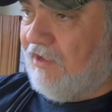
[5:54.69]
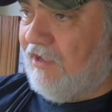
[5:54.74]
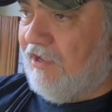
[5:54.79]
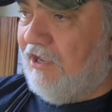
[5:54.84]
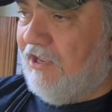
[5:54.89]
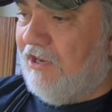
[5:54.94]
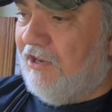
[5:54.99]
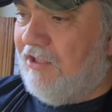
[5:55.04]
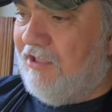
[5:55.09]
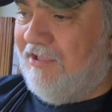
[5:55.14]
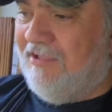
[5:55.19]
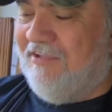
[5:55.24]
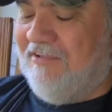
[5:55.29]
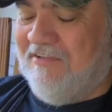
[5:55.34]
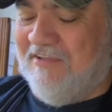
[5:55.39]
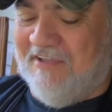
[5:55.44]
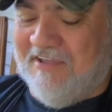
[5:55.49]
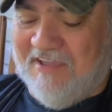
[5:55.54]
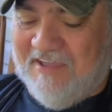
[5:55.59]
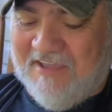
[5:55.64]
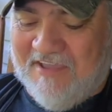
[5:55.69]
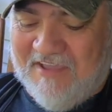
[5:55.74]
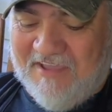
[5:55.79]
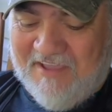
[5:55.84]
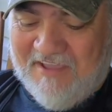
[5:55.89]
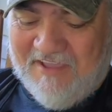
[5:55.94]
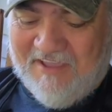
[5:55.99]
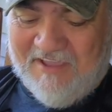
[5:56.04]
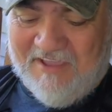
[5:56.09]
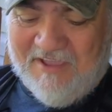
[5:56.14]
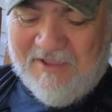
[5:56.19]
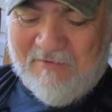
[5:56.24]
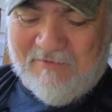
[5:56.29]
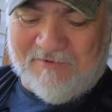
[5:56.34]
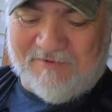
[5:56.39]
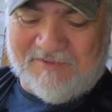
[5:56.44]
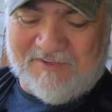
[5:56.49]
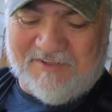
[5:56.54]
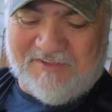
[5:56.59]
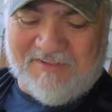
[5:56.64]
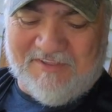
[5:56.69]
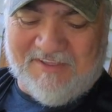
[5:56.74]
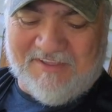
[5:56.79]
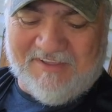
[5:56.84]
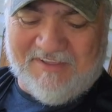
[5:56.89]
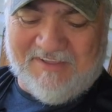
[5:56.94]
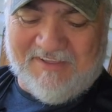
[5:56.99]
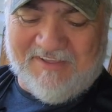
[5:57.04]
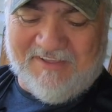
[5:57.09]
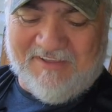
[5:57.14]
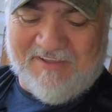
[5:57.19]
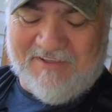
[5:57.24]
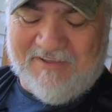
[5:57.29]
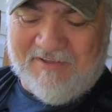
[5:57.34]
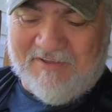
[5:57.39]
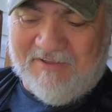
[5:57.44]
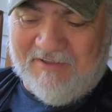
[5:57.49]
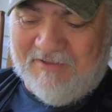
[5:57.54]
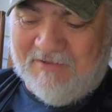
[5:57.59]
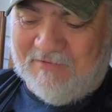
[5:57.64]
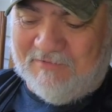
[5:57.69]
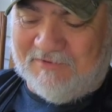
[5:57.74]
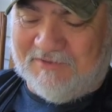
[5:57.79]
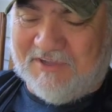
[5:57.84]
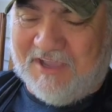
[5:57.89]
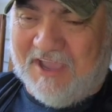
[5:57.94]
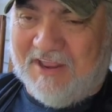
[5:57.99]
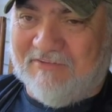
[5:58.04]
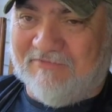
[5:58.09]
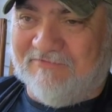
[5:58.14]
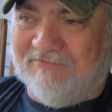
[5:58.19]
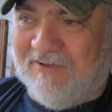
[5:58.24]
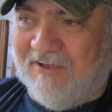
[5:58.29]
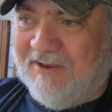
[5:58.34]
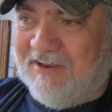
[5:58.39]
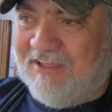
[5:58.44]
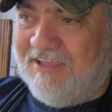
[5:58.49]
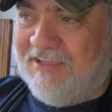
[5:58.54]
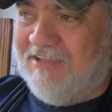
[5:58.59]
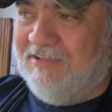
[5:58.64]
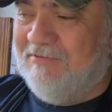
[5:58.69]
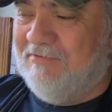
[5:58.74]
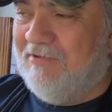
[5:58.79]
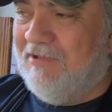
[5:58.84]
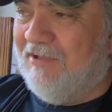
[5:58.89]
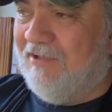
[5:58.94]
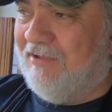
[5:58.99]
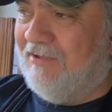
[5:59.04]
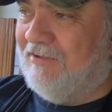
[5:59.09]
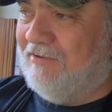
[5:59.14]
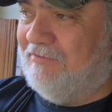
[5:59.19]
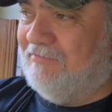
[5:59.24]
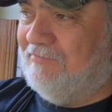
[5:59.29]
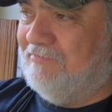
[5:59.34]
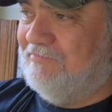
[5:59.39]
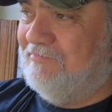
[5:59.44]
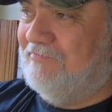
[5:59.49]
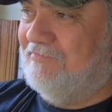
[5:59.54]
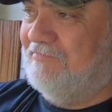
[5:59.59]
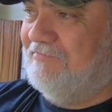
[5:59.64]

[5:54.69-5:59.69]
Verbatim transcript: And it was it was kind of funny, um,